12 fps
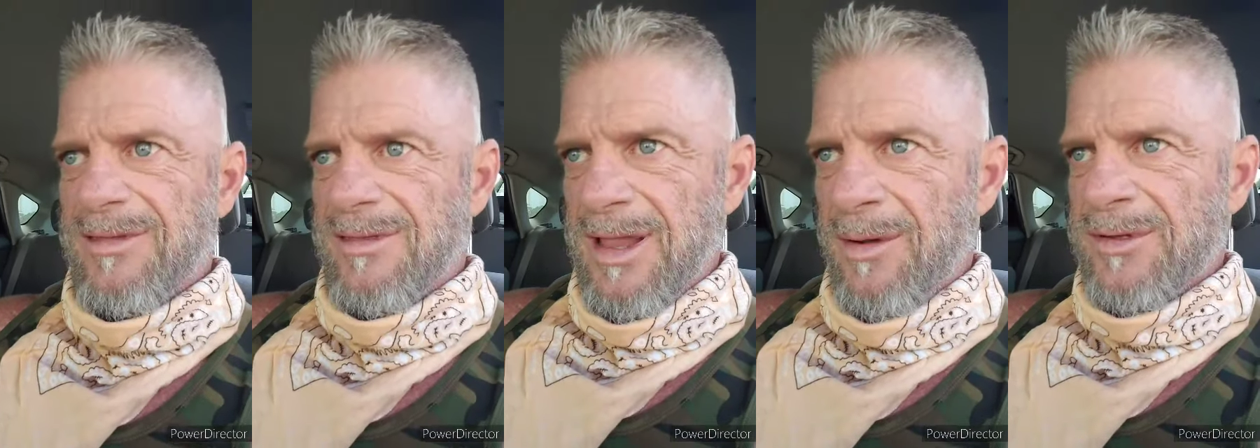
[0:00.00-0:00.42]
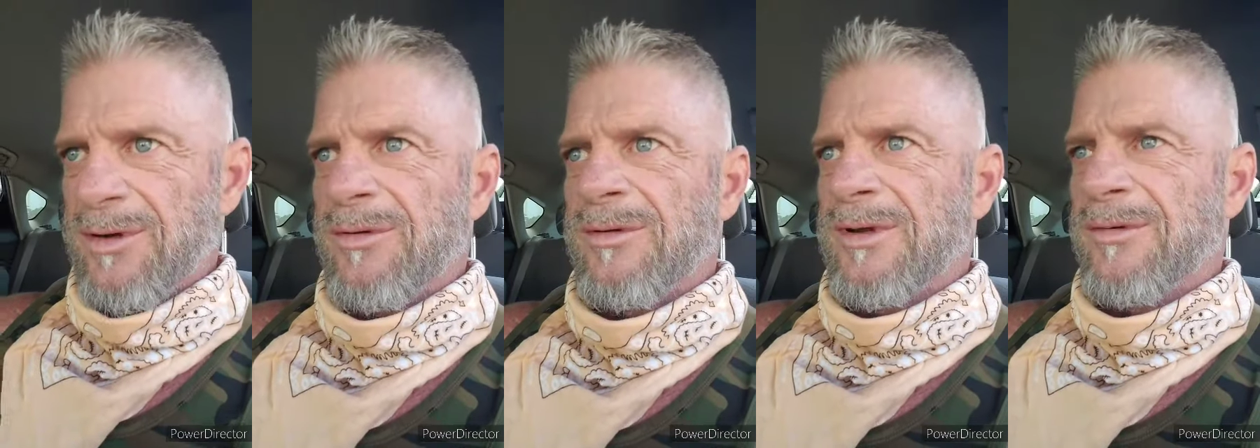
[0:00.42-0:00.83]
that was a
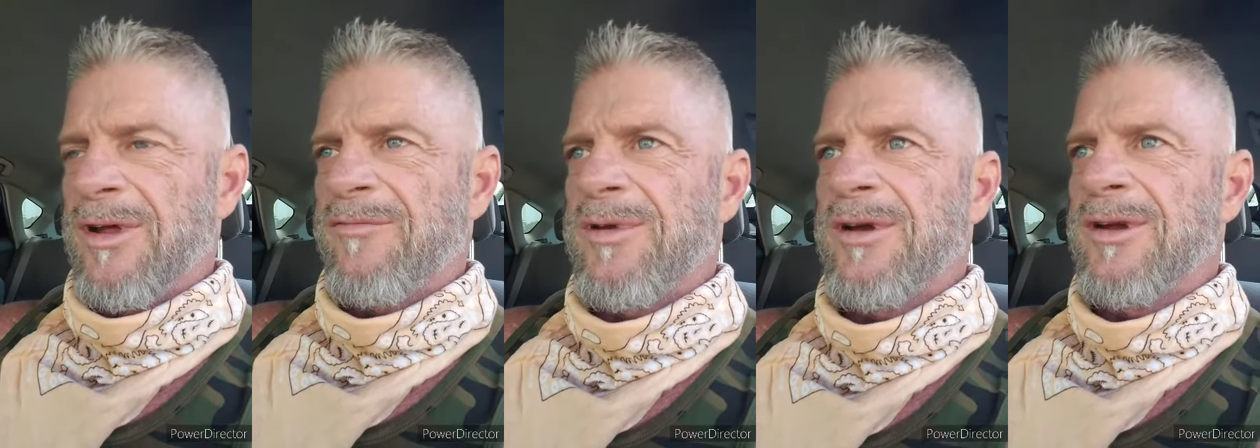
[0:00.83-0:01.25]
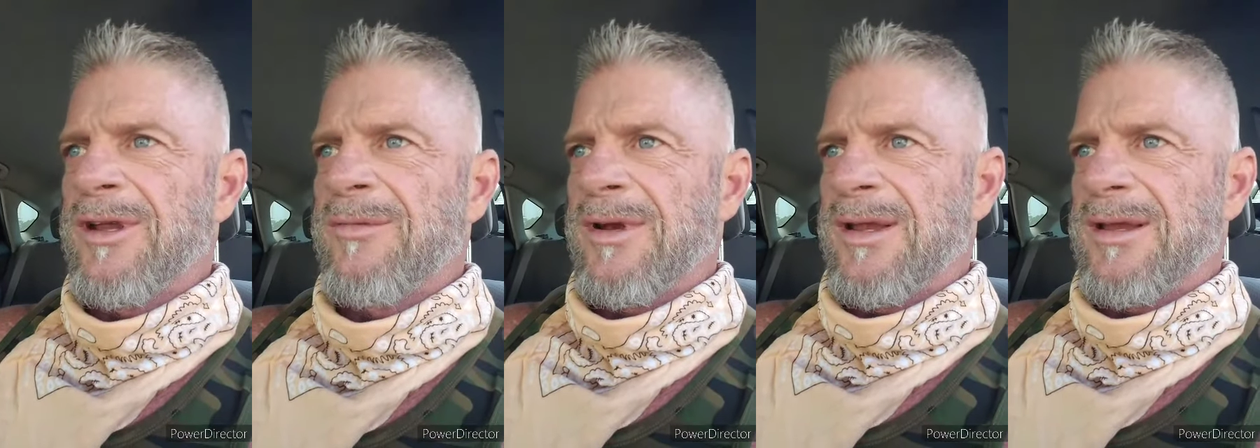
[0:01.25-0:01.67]
really rough period,
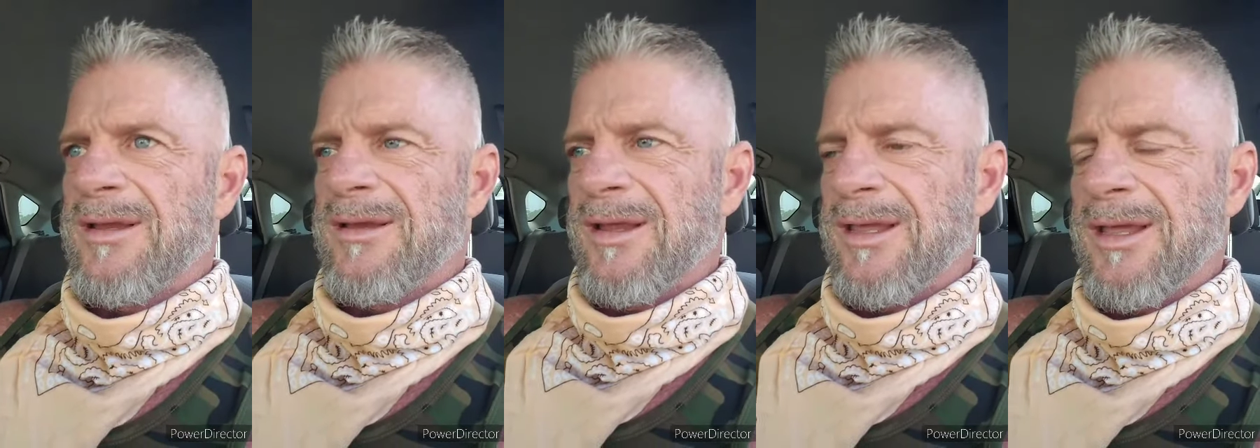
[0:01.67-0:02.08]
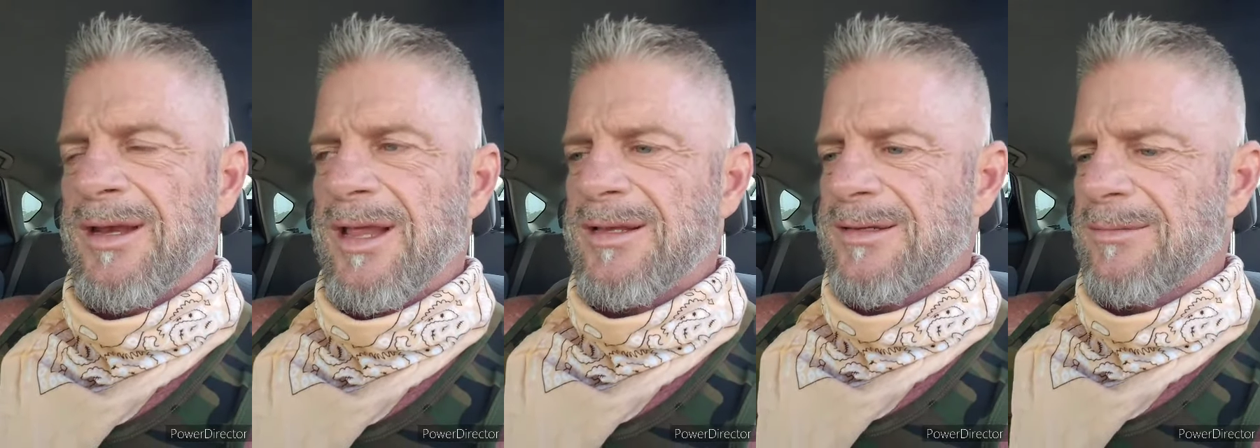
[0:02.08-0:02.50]
but I again
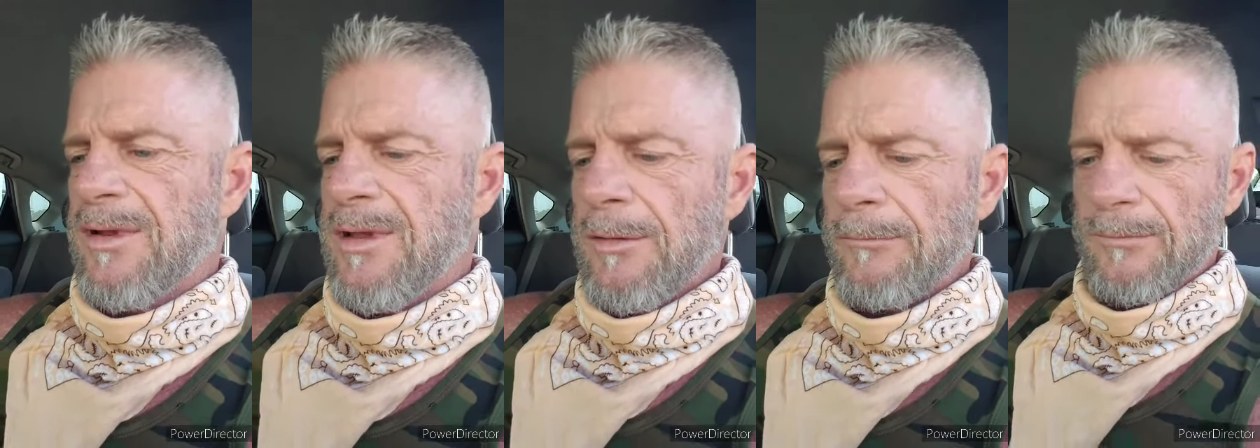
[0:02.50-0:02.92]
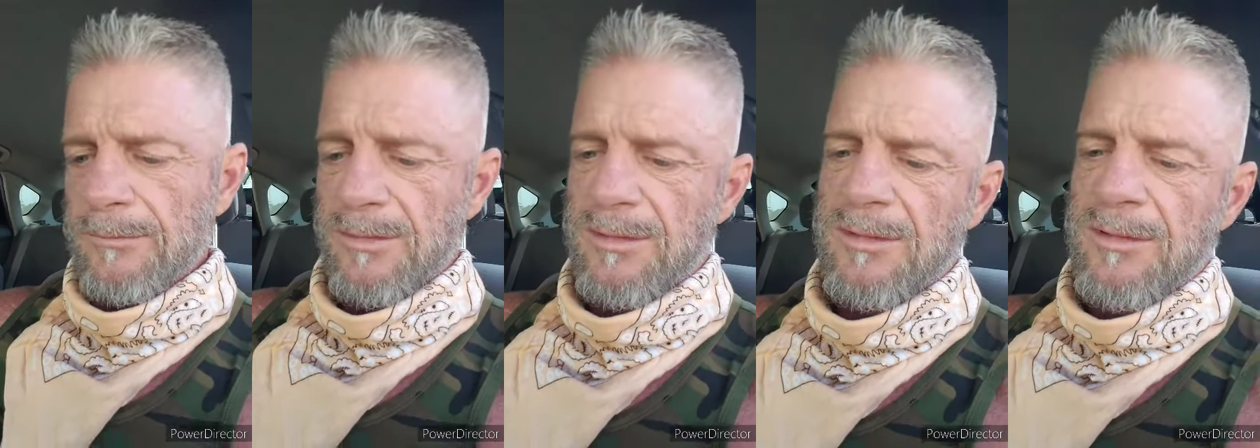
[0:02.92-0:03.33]
had some
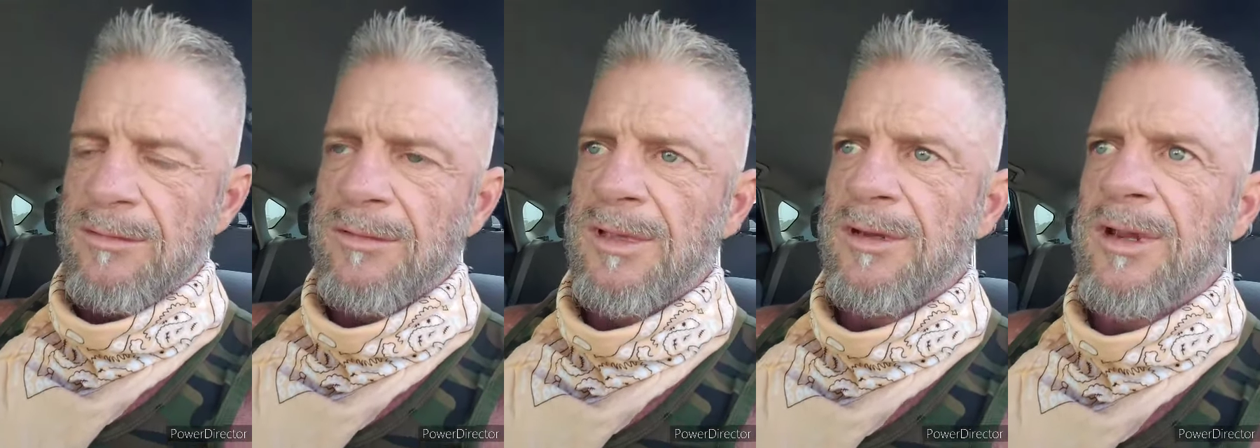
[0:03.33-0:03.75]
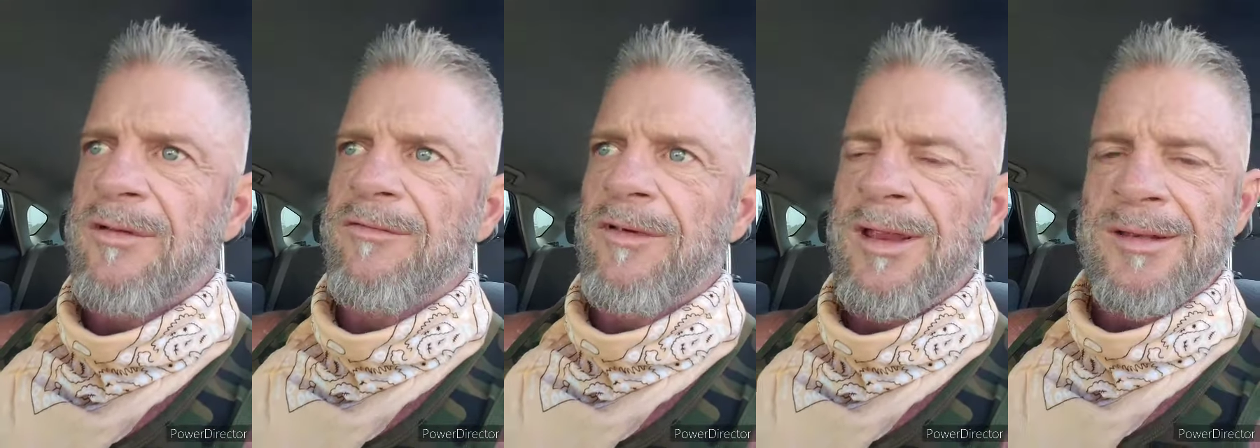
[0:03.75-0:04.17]
really great
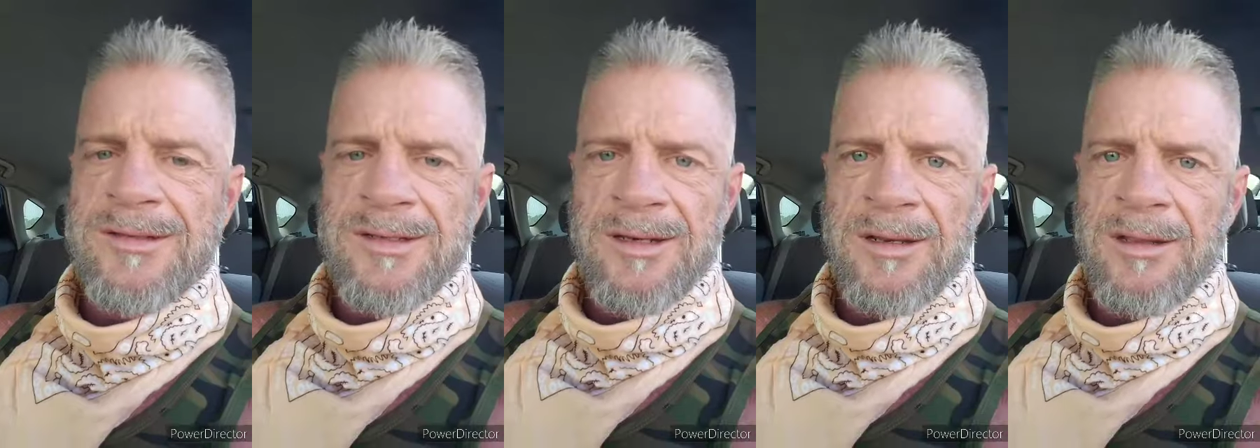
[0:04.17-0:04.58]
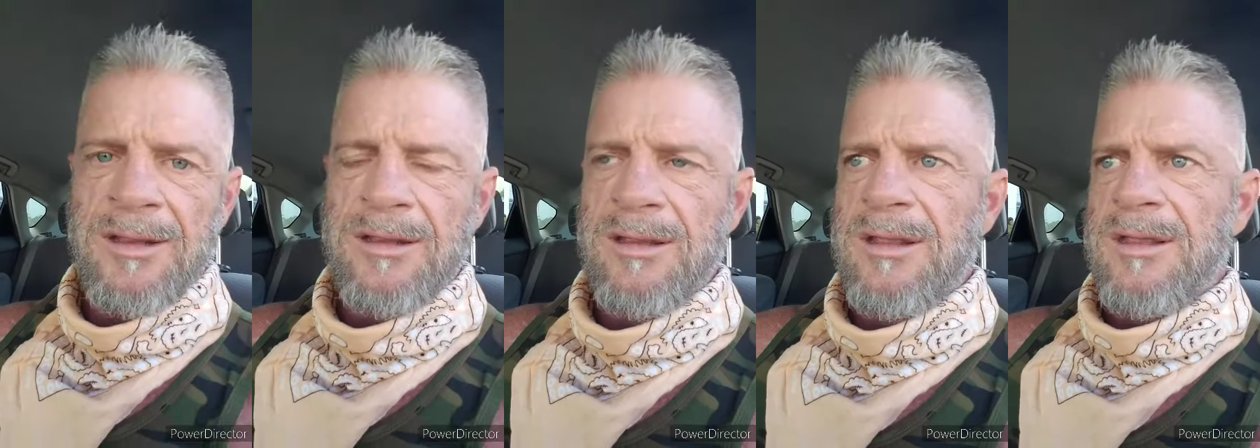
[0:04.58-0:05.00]
friends that
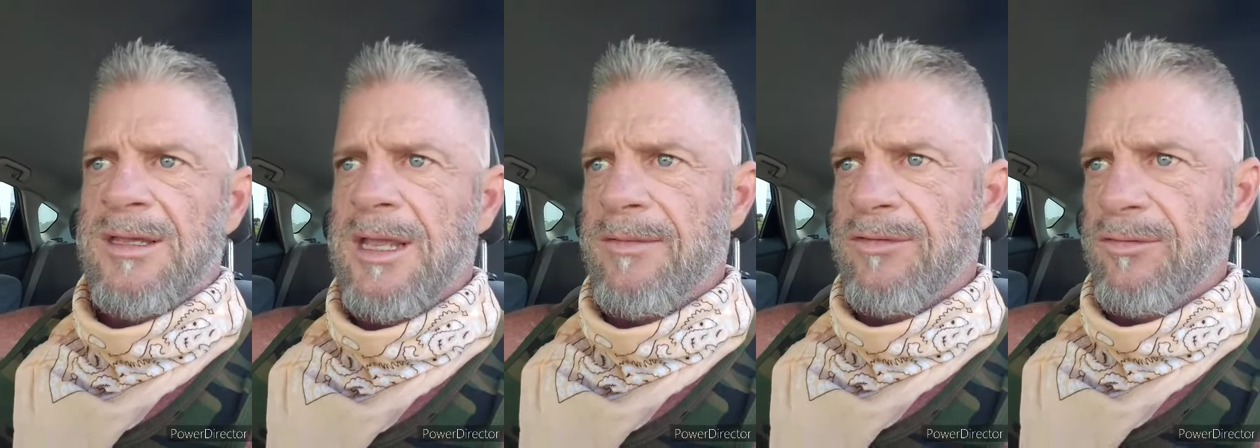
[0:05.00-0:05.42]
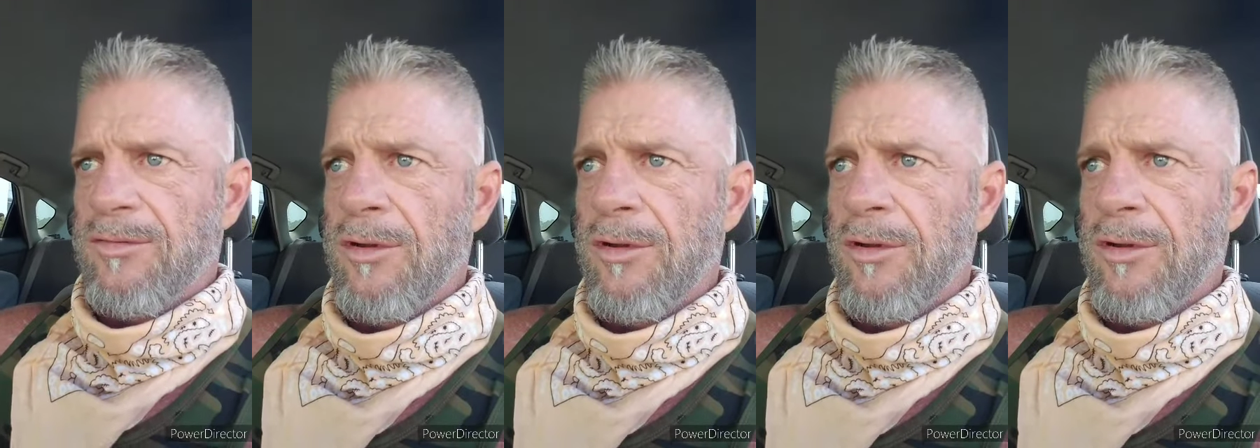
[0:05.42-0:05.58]
came through